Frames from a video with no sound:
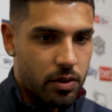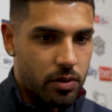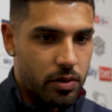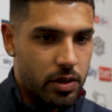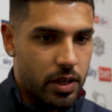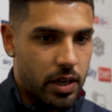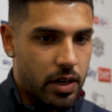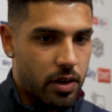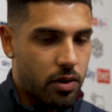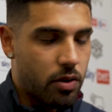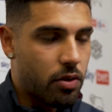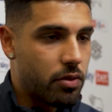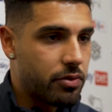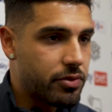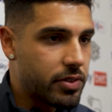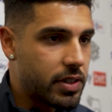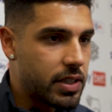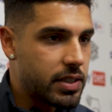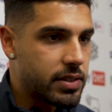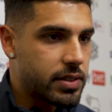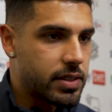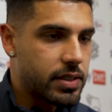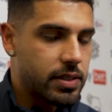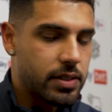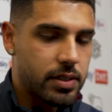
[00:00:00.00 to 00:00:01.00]
we are
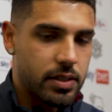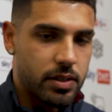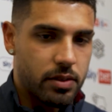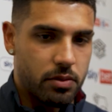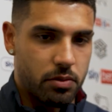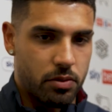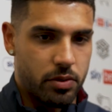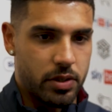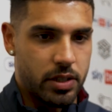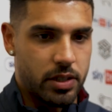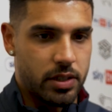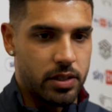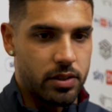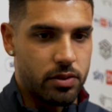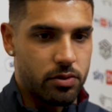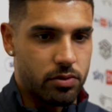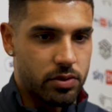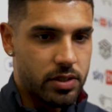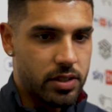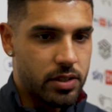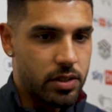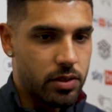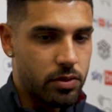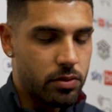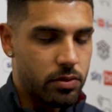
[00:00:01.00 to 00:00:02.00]
confident. We need
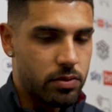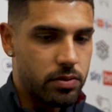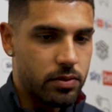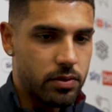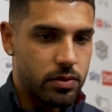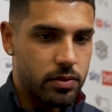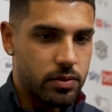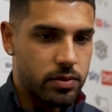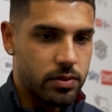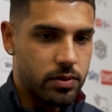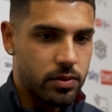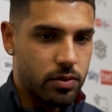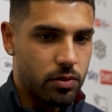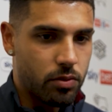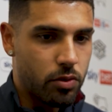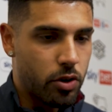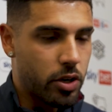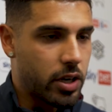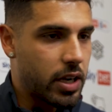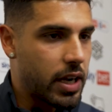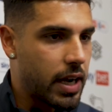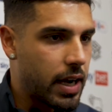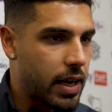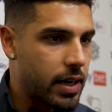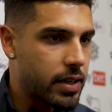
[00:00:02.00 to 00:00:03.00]
to still
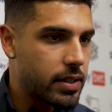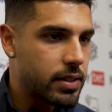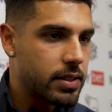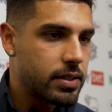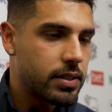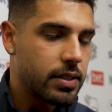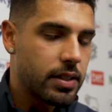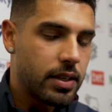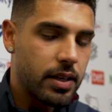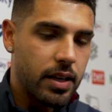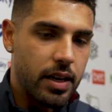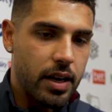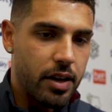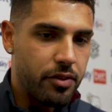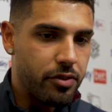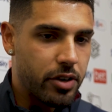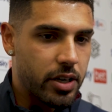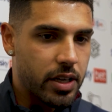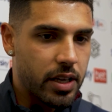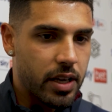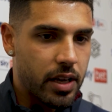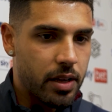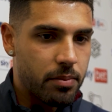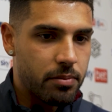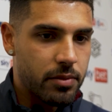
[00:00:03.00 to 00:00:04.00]
work hard
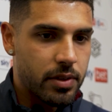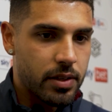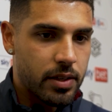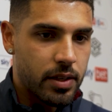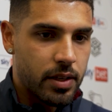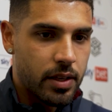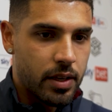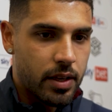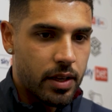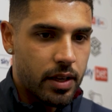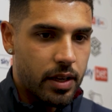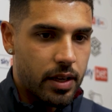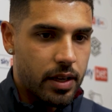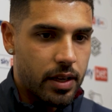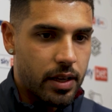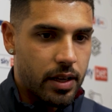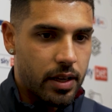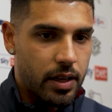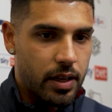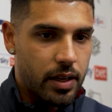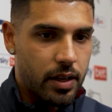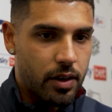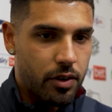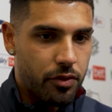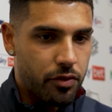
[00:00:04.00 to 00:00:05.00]
every game.
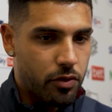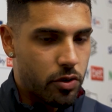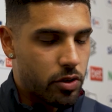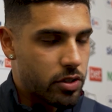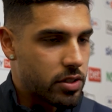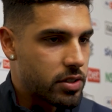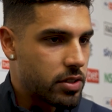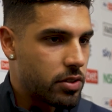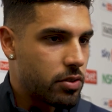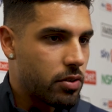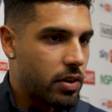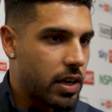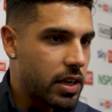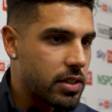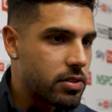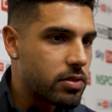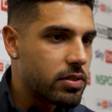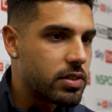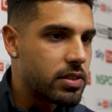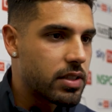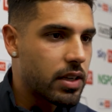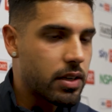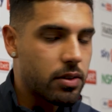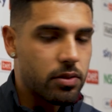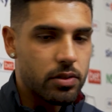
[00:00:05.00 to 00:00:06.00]
Uh, of course,
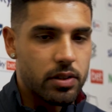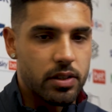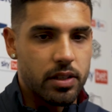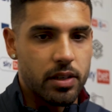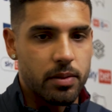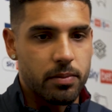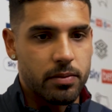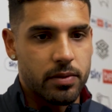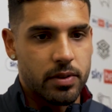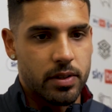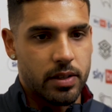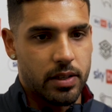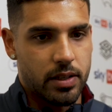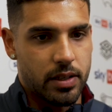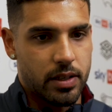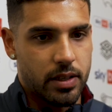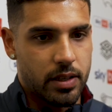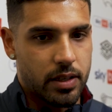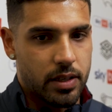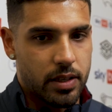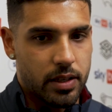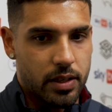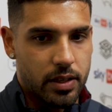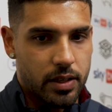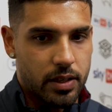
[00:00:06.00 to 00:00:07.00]
Newcastle is a good team.
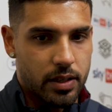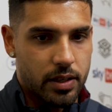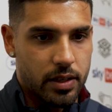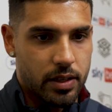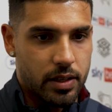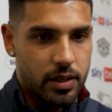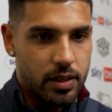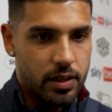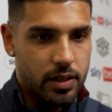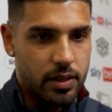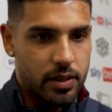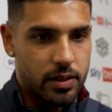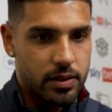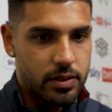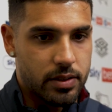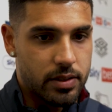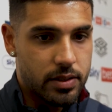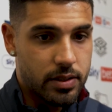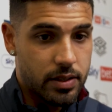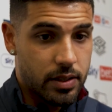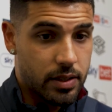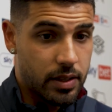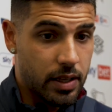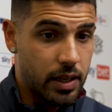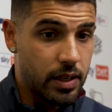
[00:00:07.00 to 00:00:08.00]
Uh,
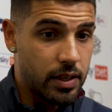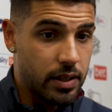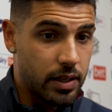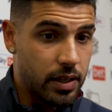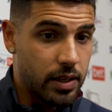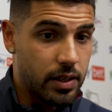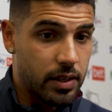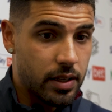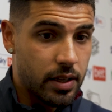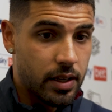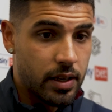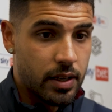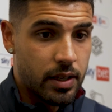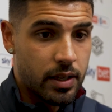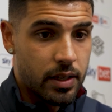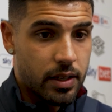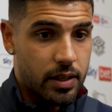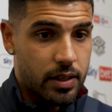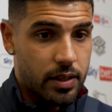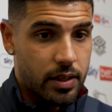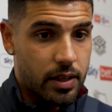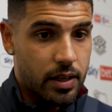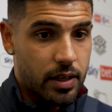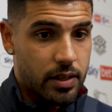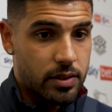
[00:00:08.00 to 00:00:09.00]
it's they they
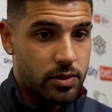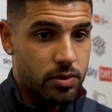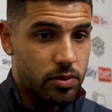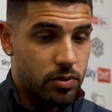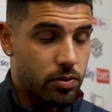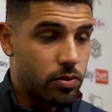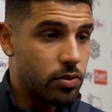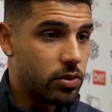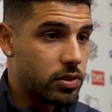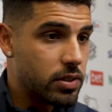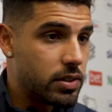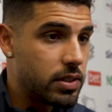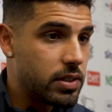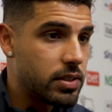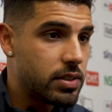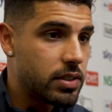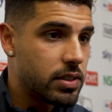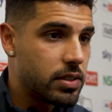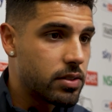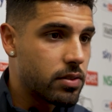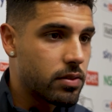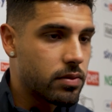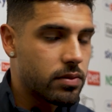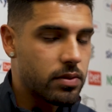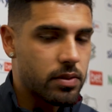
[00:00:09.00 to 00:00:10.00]
they are so good this
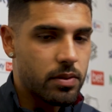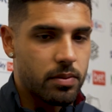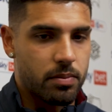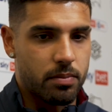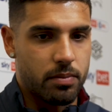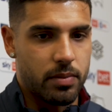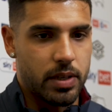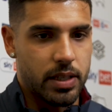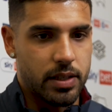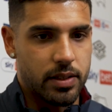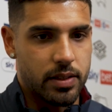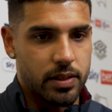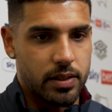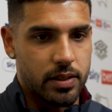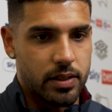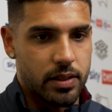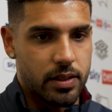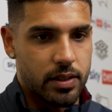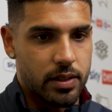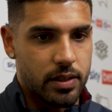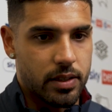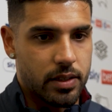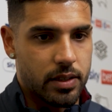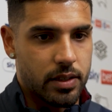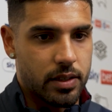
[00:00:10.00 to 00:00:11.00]
season. But
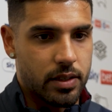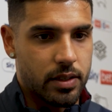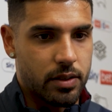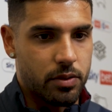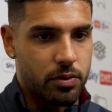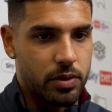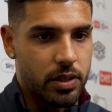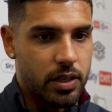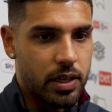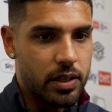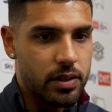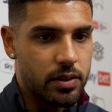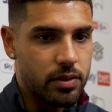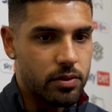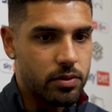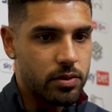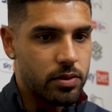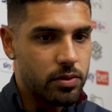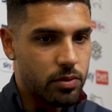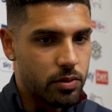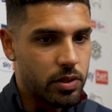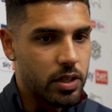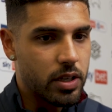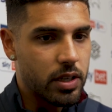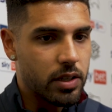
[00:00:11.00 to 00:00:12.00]
uh, we can do
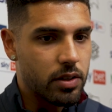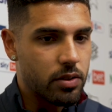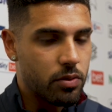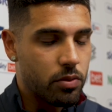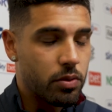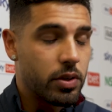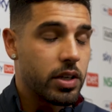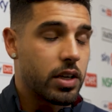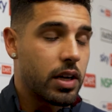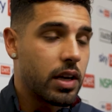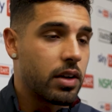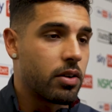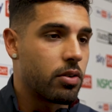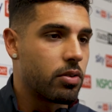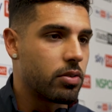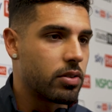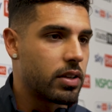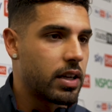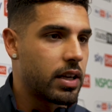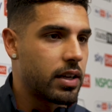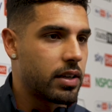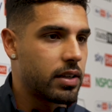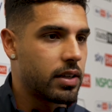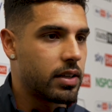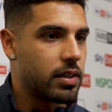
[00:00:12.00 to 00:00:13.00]
we can we can go
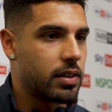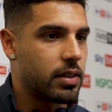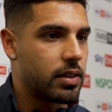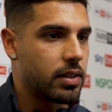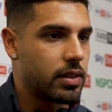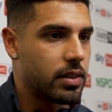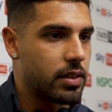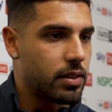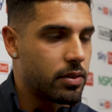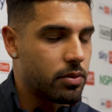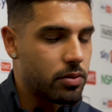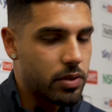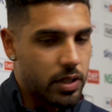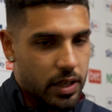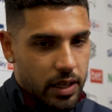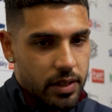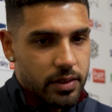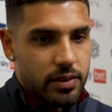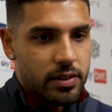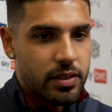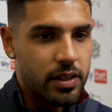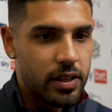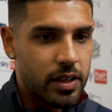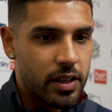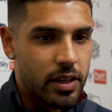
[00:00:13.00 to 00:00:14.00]
there and uh, we
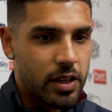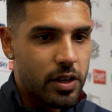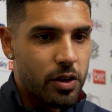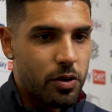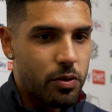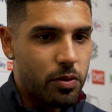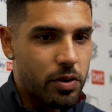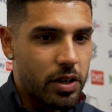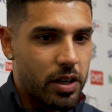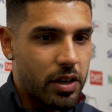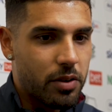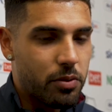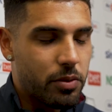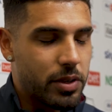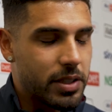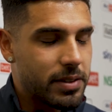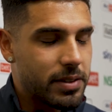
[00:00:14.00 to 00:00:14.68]
can we can